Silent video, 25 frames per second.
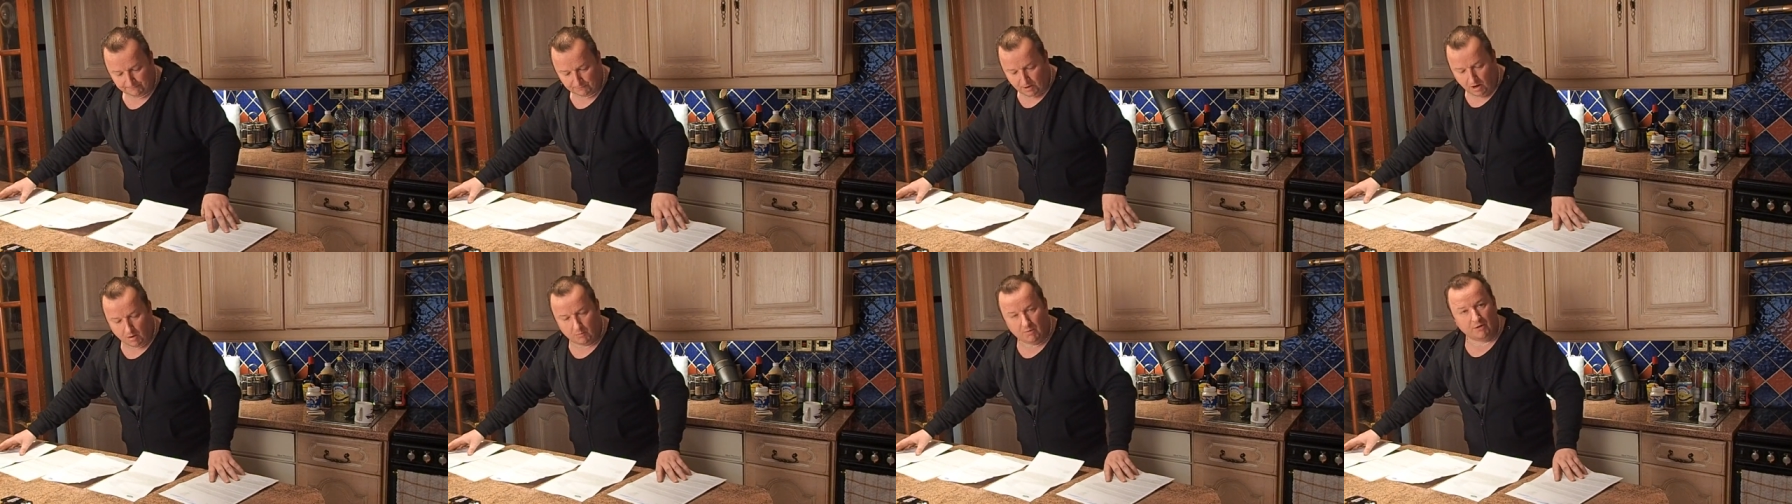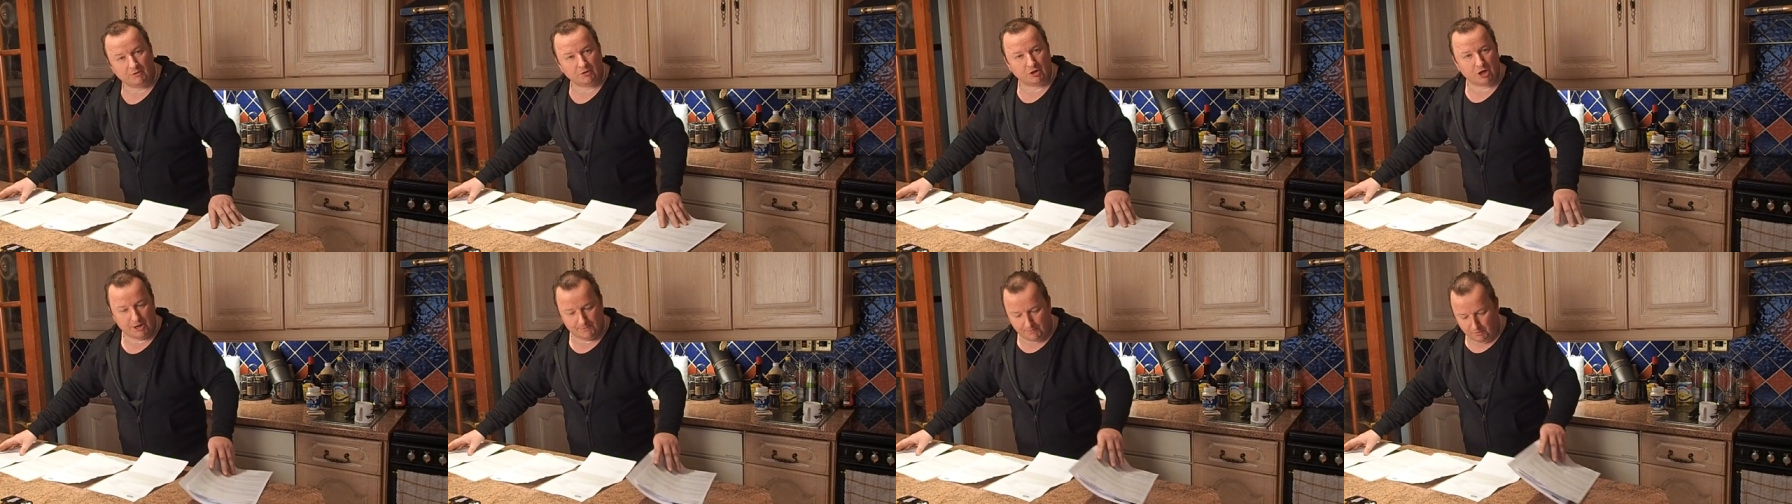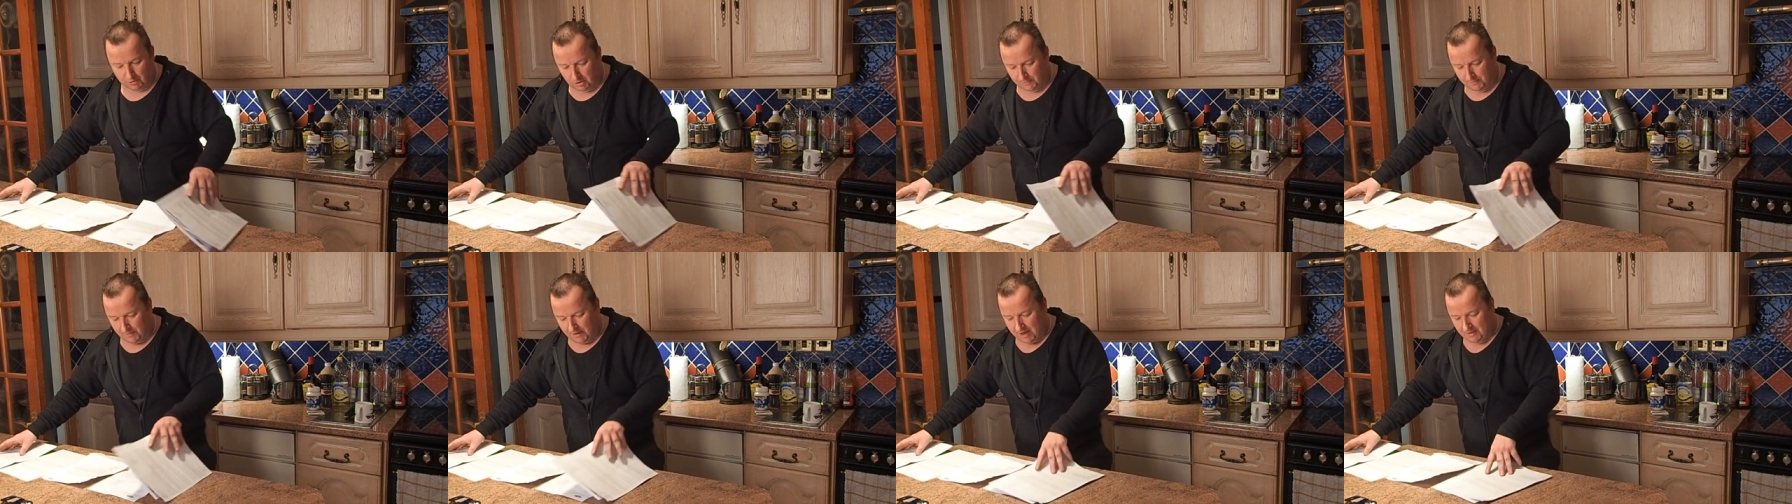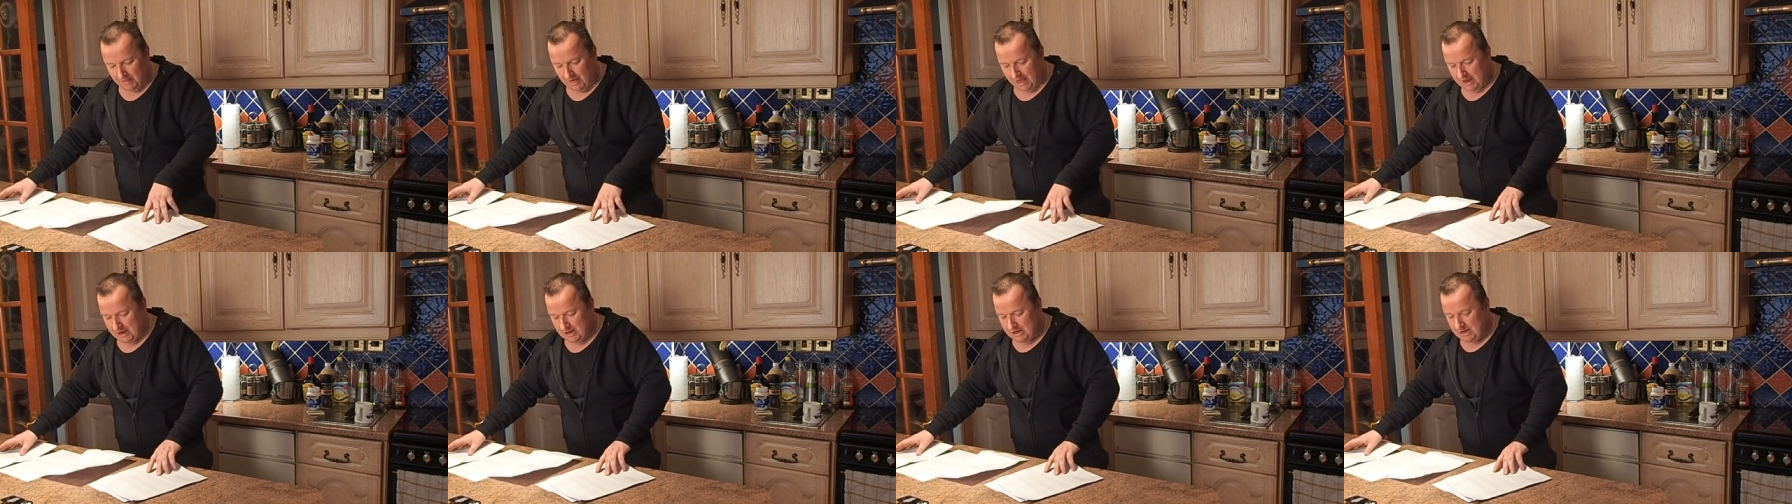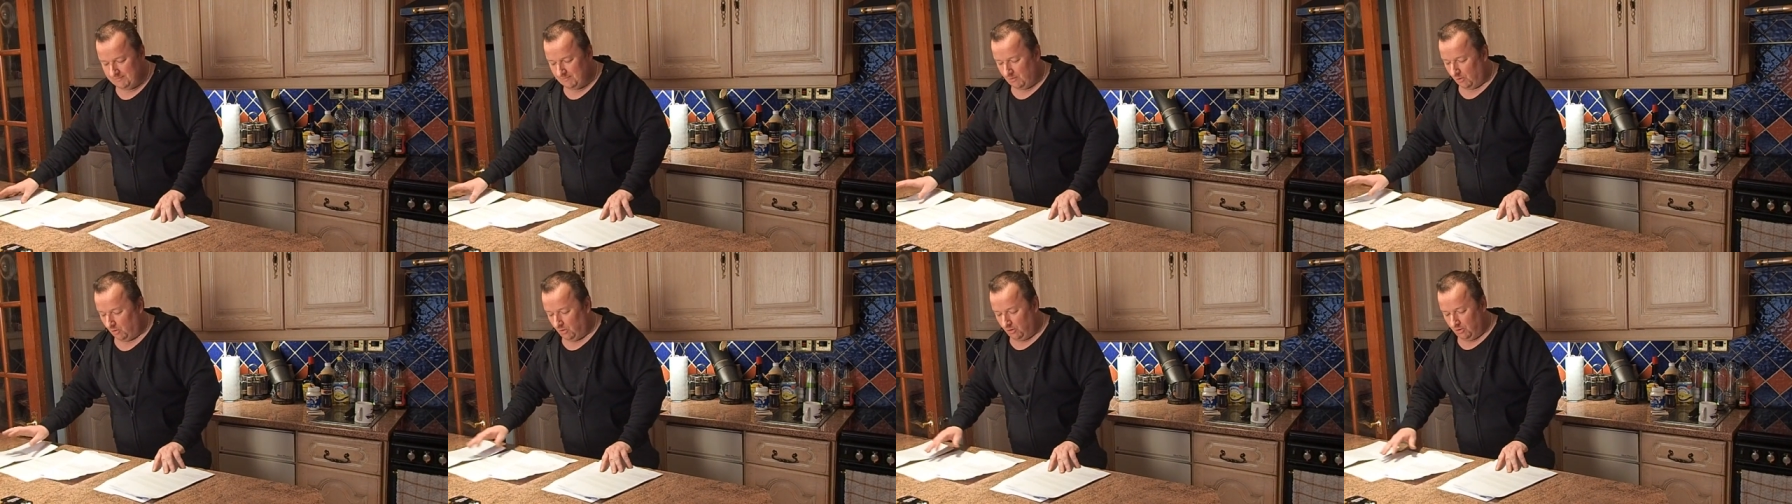I won't keep on about that
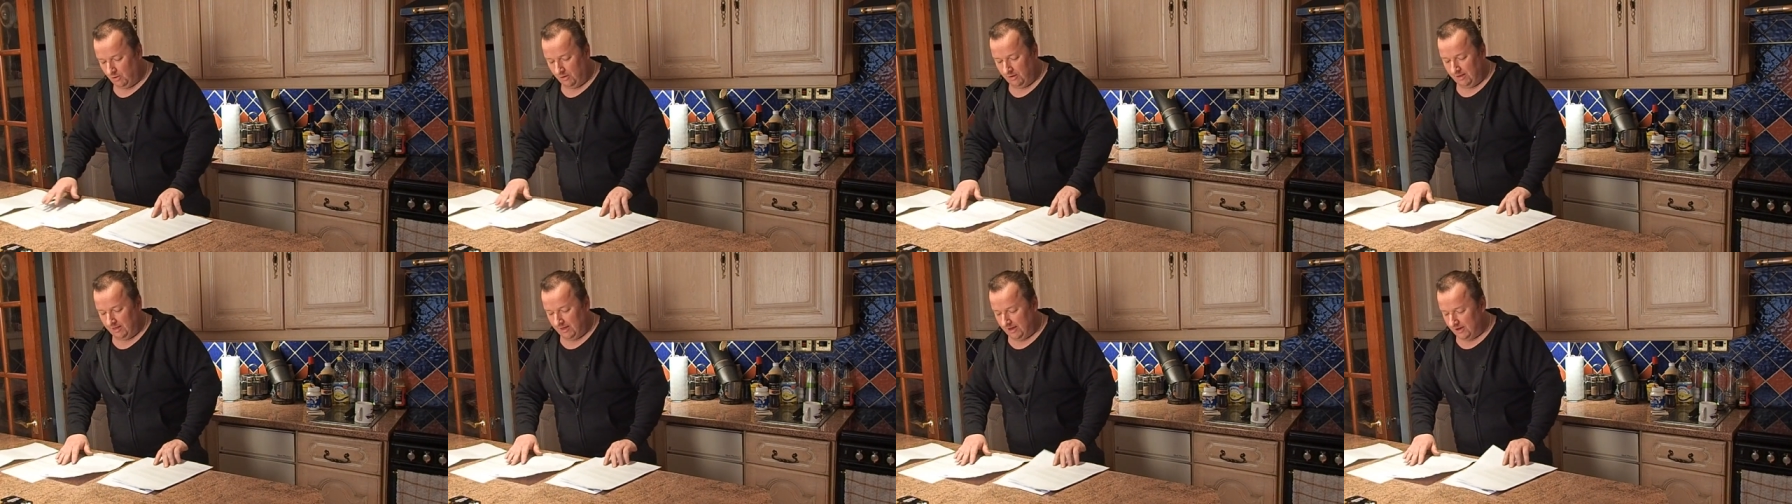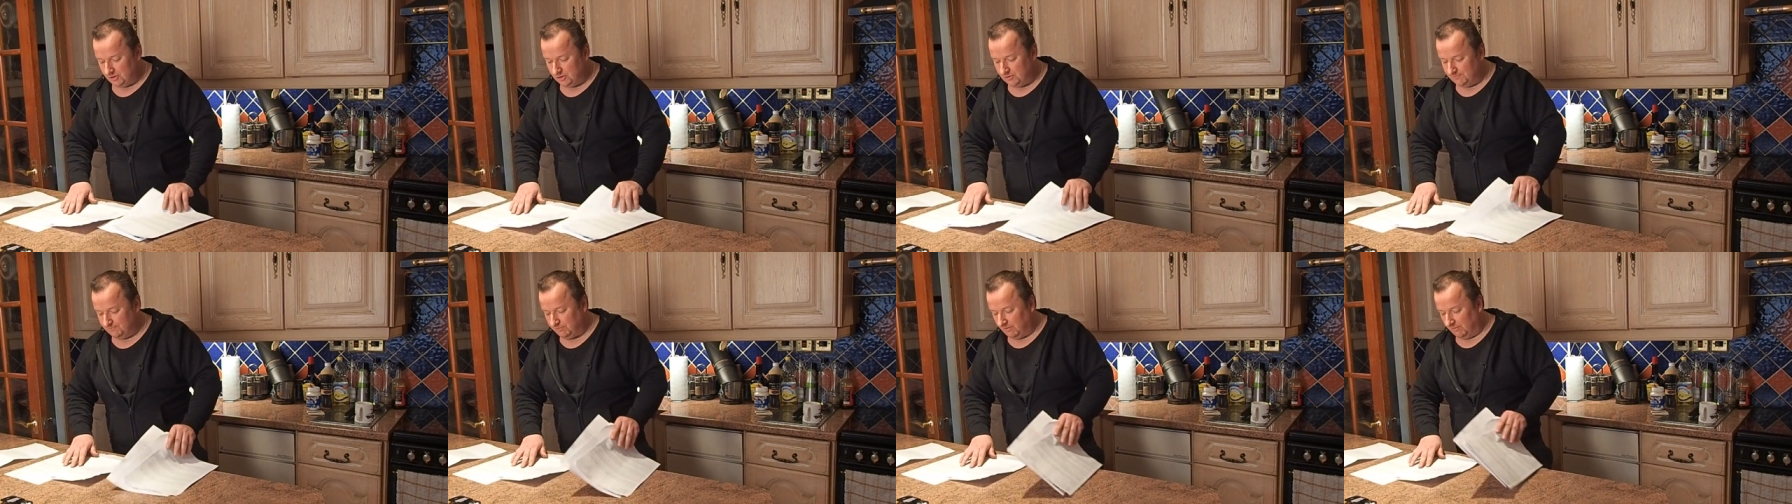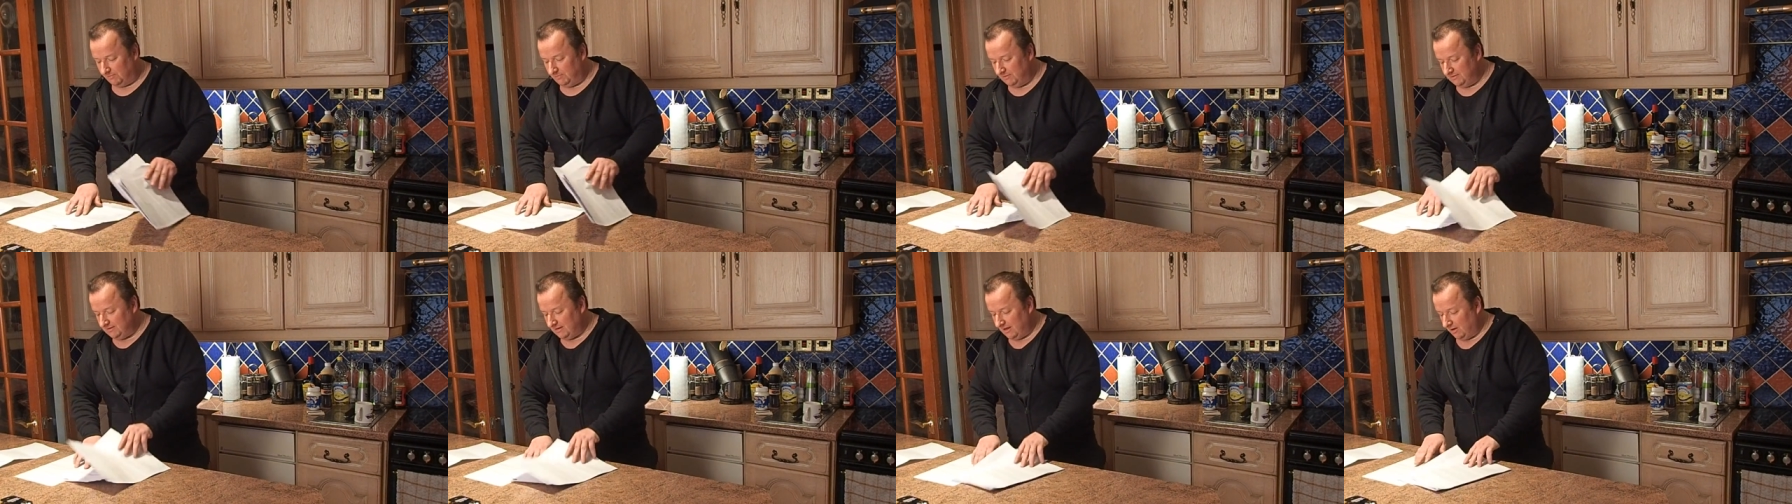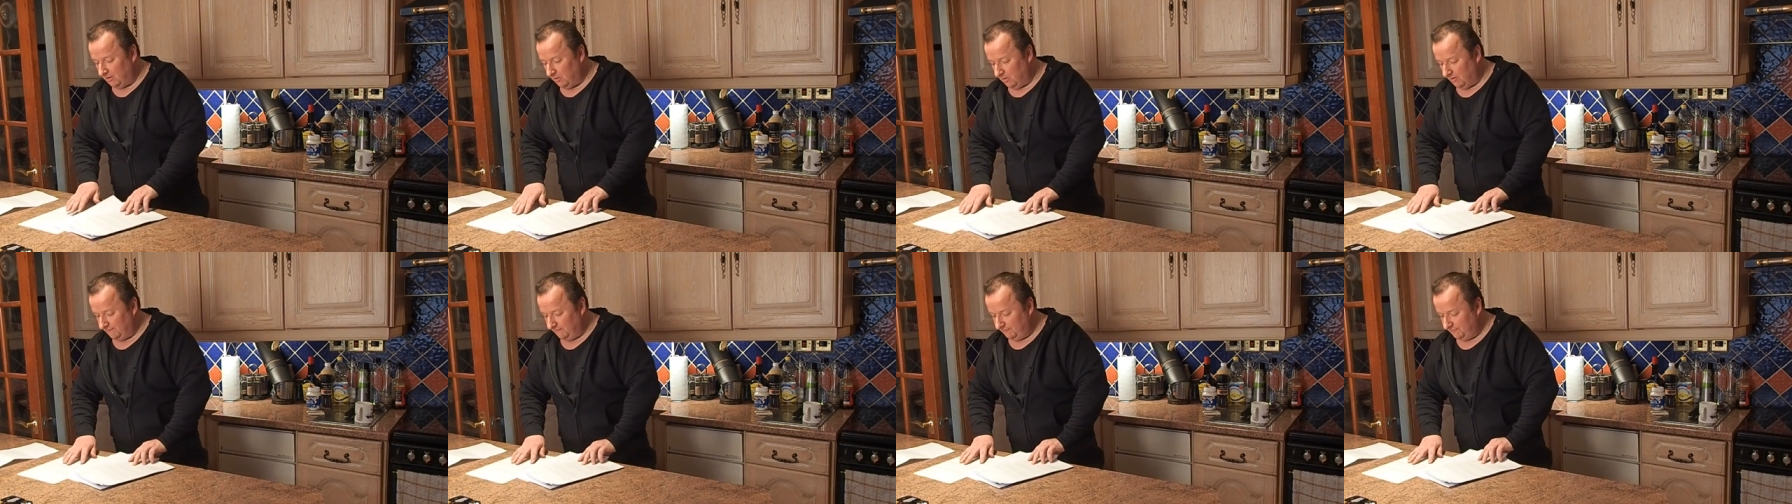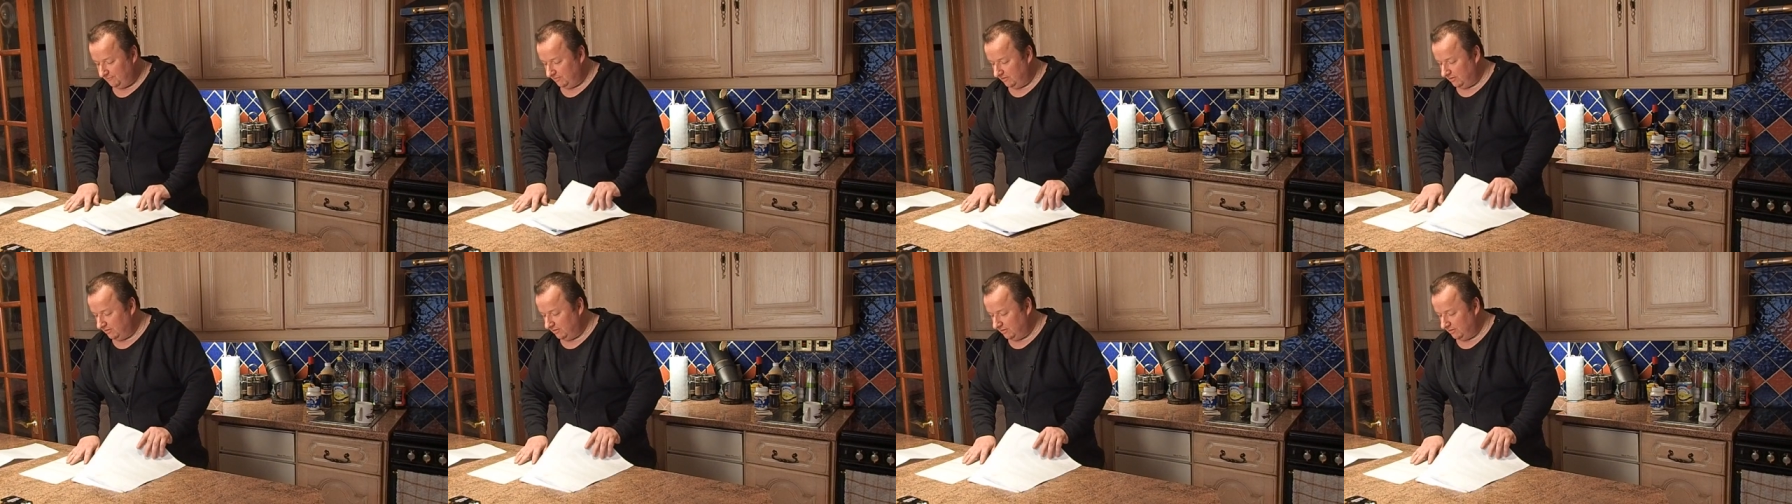anymore. As you probably know,